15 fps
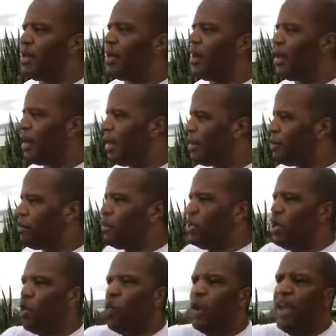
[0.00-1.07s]
Um, you
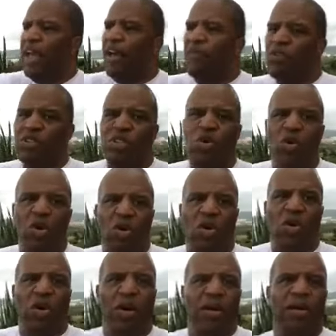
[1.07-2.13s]
know, whatever's going
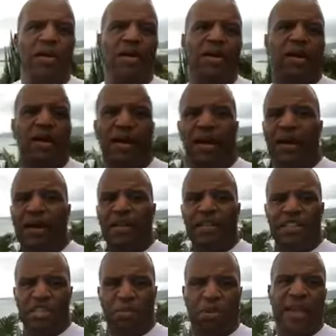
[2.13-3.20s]
on, uh,
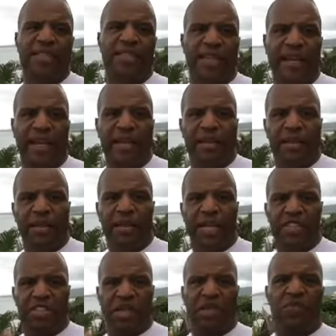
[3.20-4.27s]
there's a blessing in it.
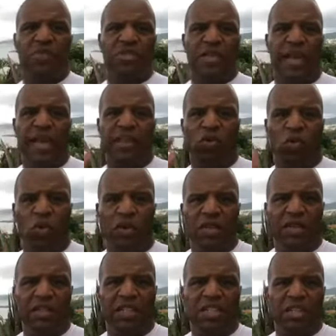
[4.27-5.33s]
As Jennifer said, the, world
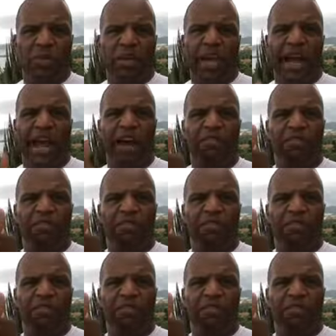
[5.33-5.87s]
it should be half